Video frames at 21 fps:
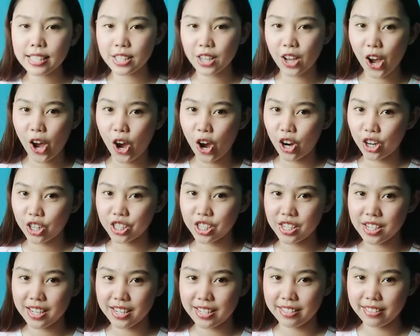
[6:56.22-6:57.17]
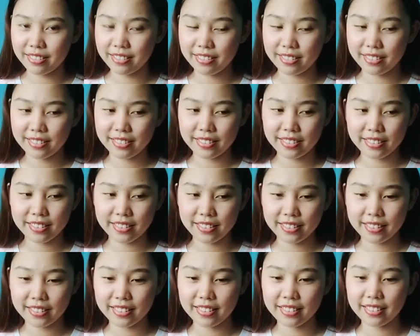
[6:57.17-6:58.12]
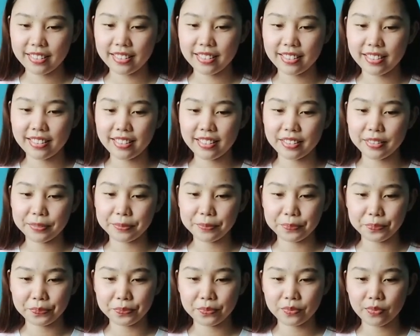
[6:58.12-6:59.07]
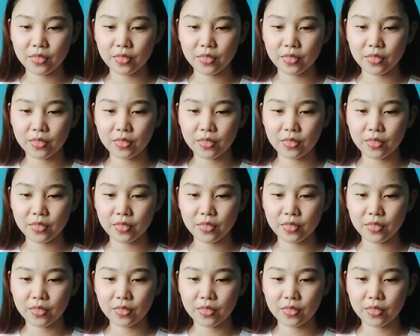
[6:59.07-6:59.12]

February 4, 2013,